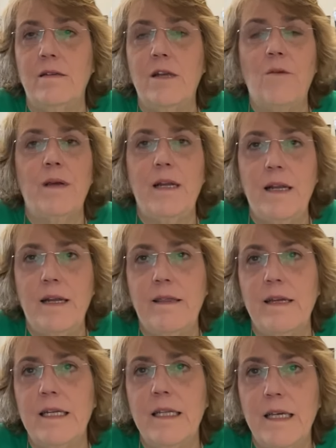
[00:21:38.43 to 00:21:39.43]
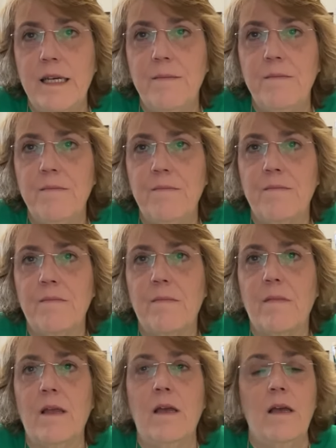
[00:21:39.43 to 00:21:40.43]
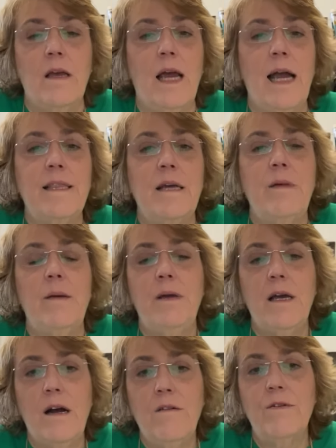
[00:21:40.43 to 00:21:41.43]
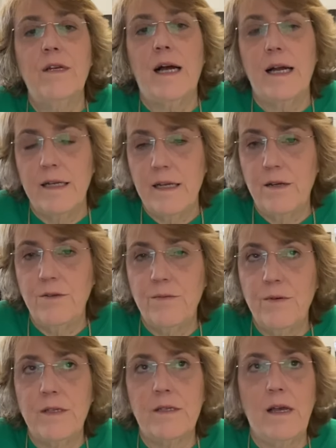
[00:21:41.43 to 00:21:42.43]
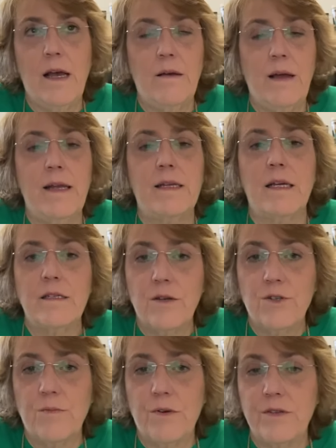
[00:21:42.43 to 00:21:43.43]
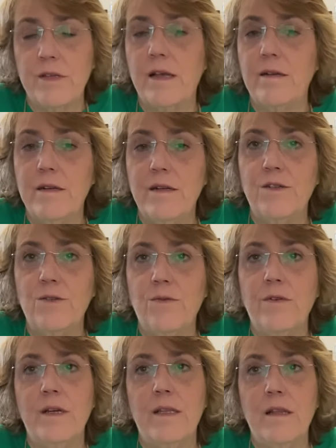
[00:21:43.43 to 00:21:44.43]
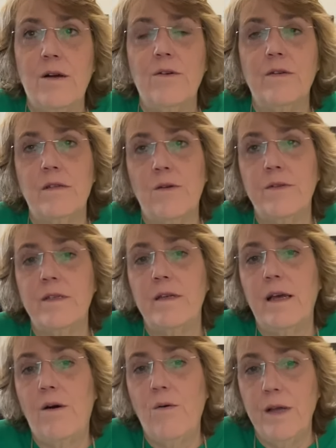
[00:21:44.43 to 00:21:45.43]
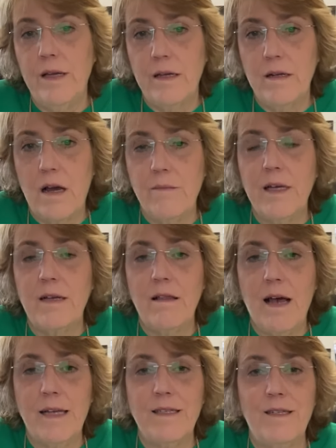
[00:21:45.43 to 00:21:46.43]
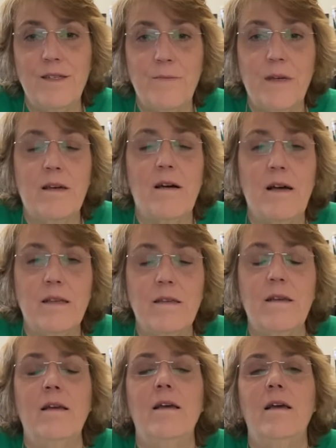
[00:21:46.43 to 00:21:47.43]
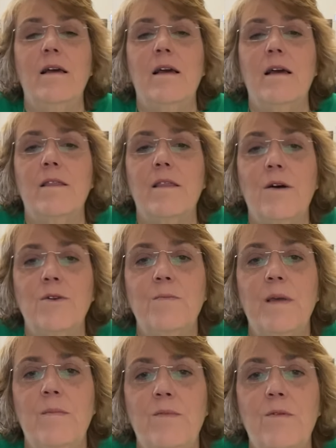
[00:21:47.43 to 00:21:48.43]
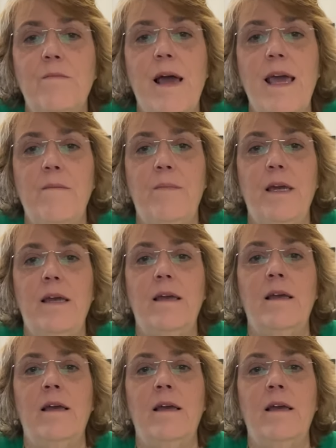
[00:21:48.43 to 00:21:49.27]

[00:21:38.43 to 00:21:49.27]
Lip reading: mean anything to them. And they may be overdiagnosed with antisocial personality disorder in lower socioeconomic classes, because those people may be